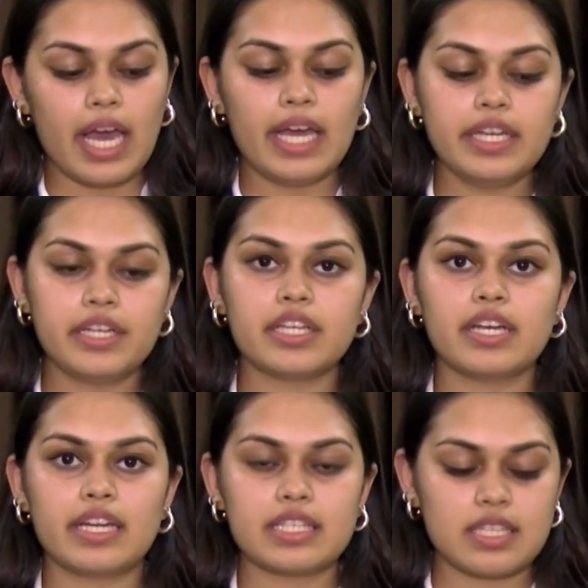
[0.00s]
and
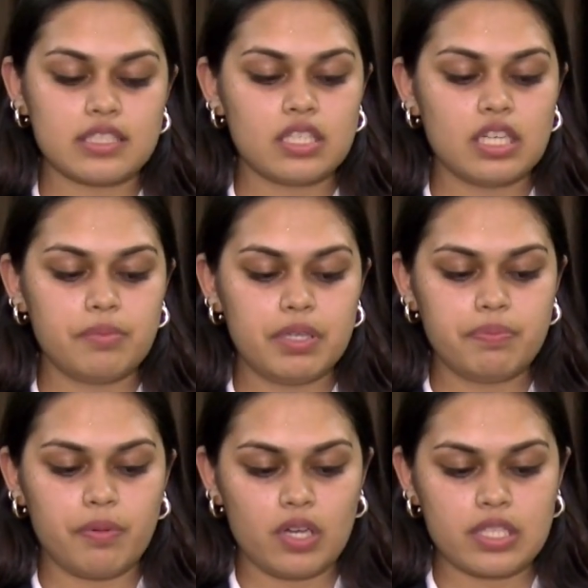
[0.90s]
integrating sustainable
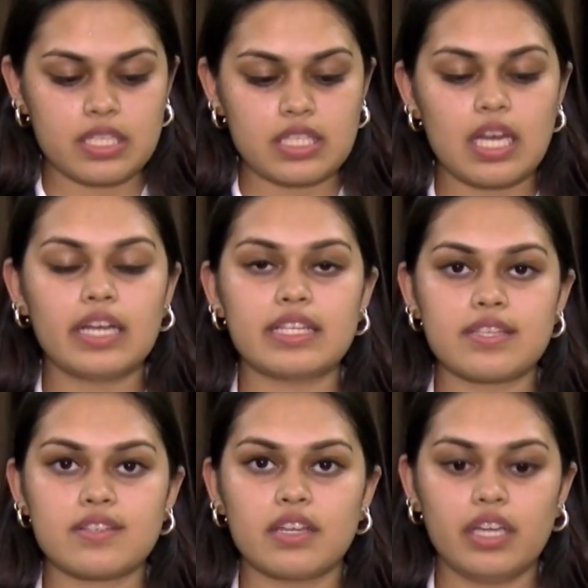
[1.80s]
policies are
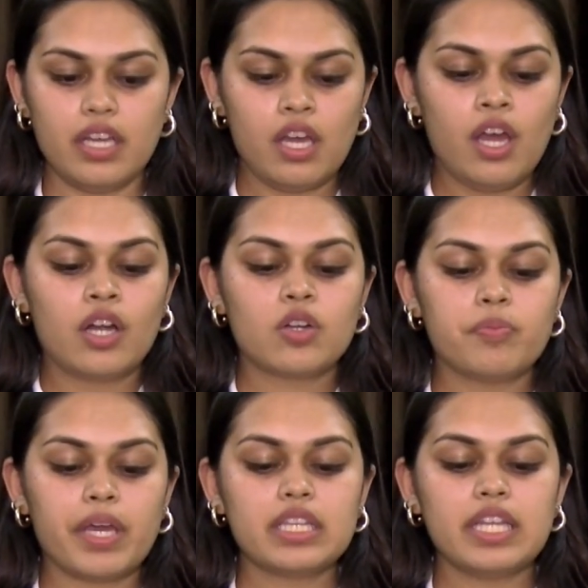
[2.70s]
necessary to
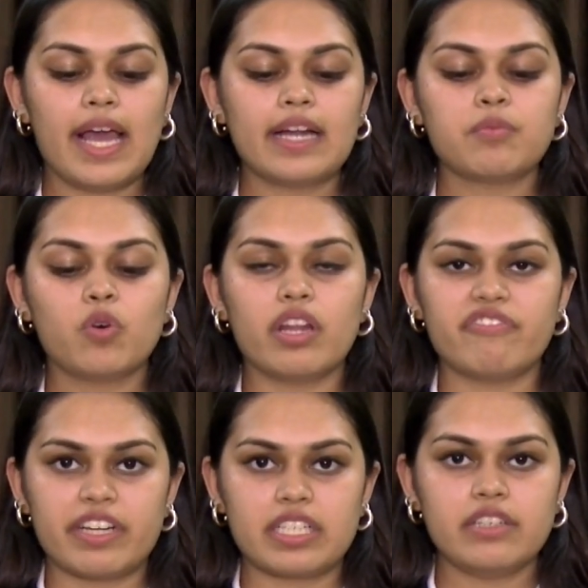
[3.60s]
make the Act more
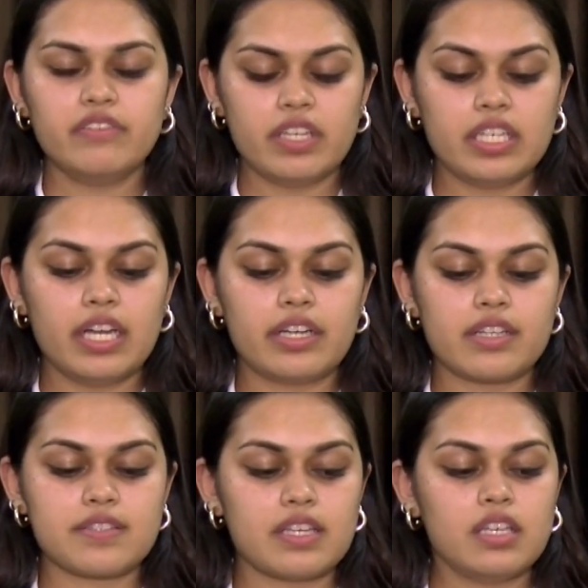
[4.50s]
effective in
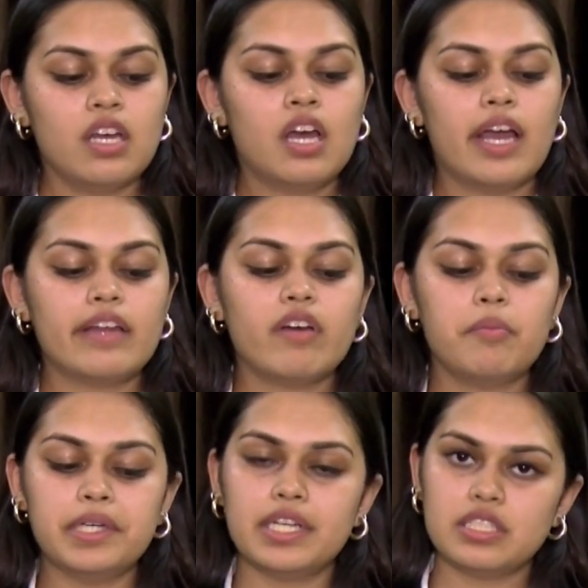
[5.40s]
addressing
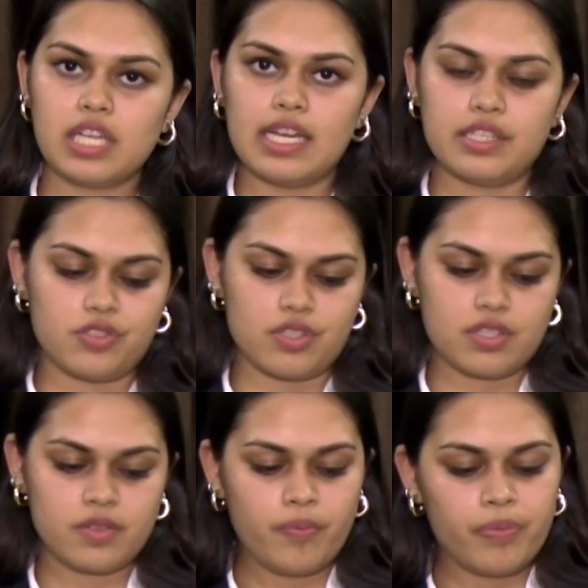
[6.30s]
environmental
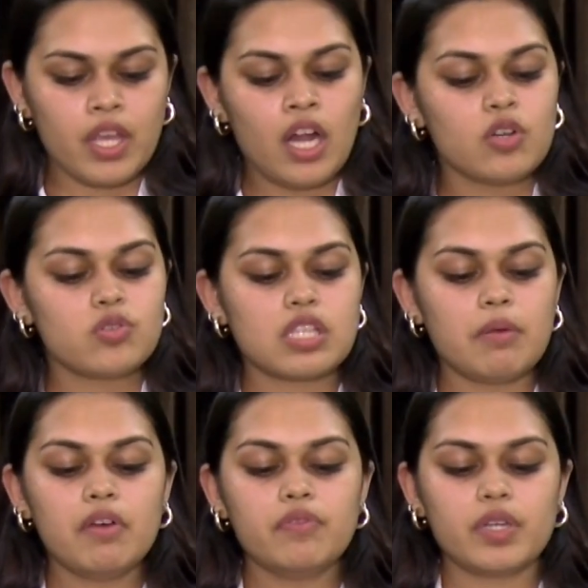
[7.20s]
challenges. To sum
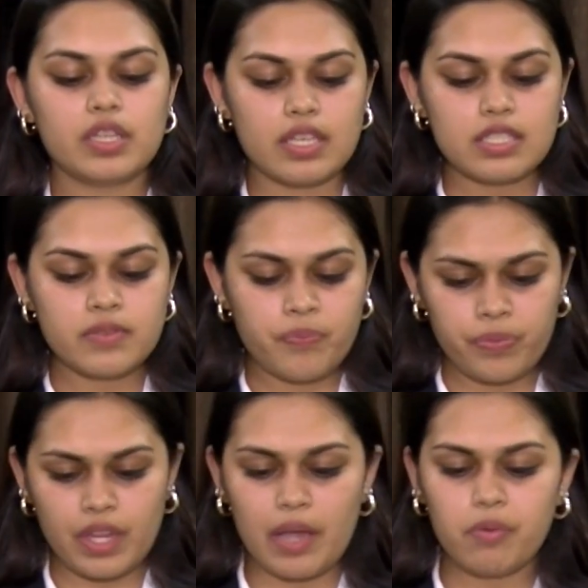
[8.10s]
up with this,
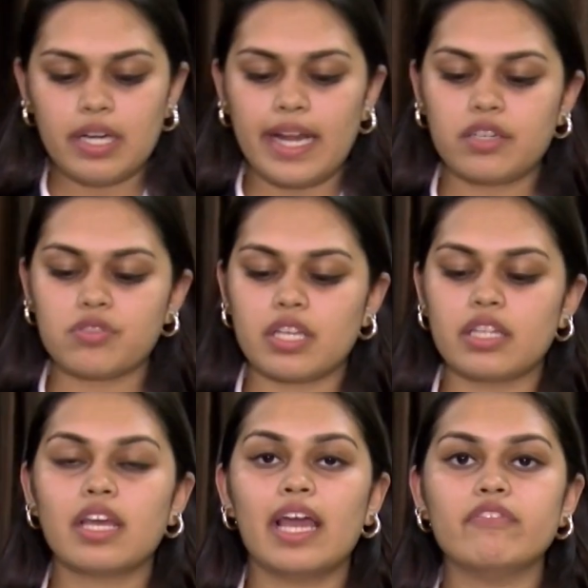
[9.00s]
I would like to say
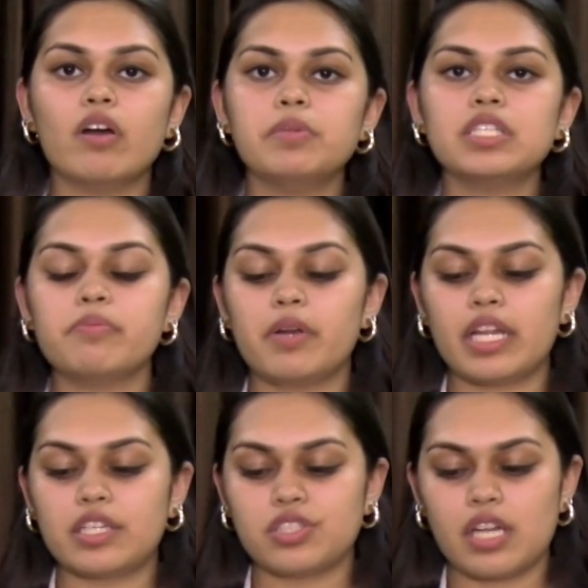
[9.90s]
the Environmental
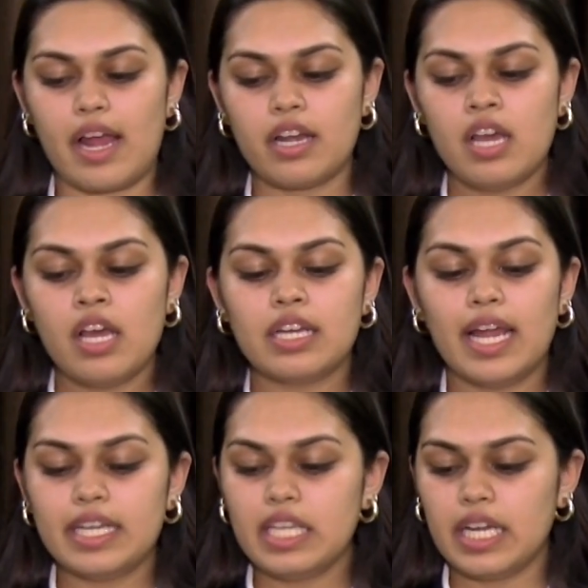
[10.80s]
Protection Act
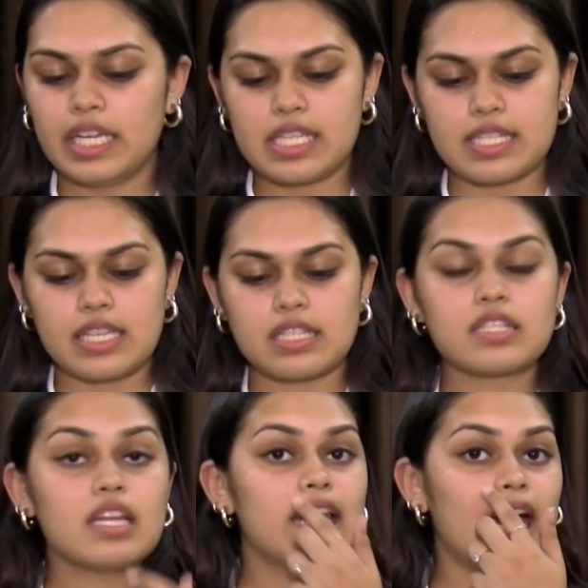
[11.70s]
1986 is
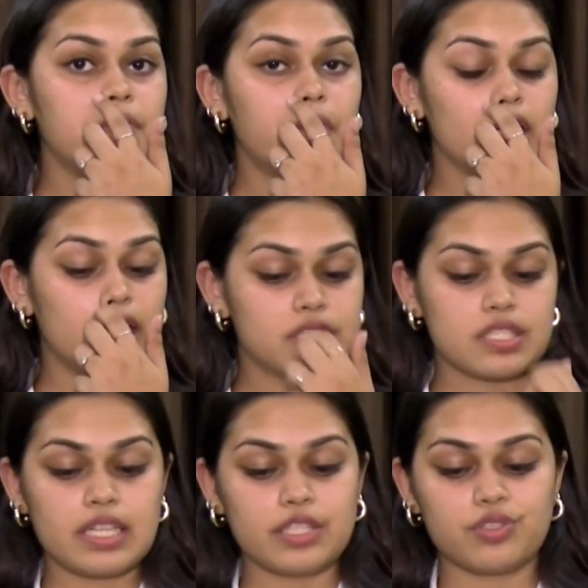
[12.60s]
a landmark
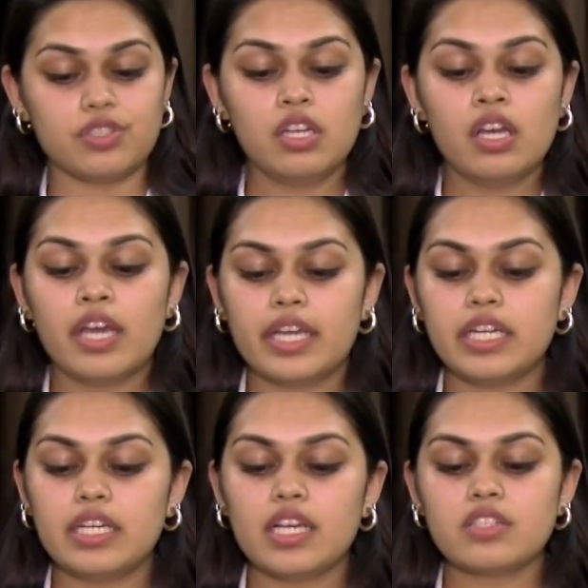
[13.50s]
legislation in
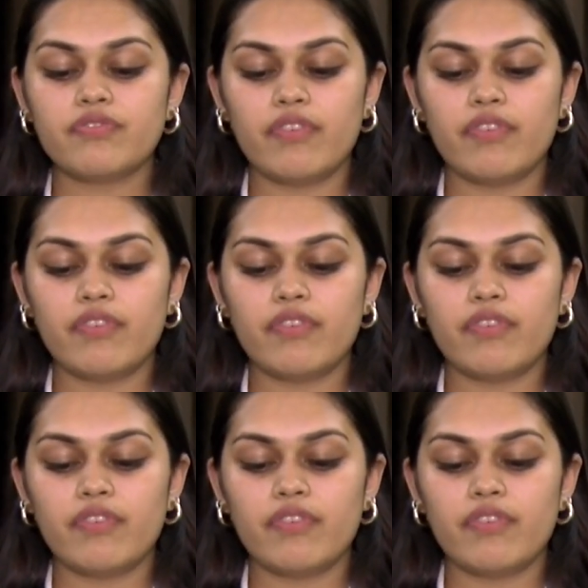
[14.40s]
India's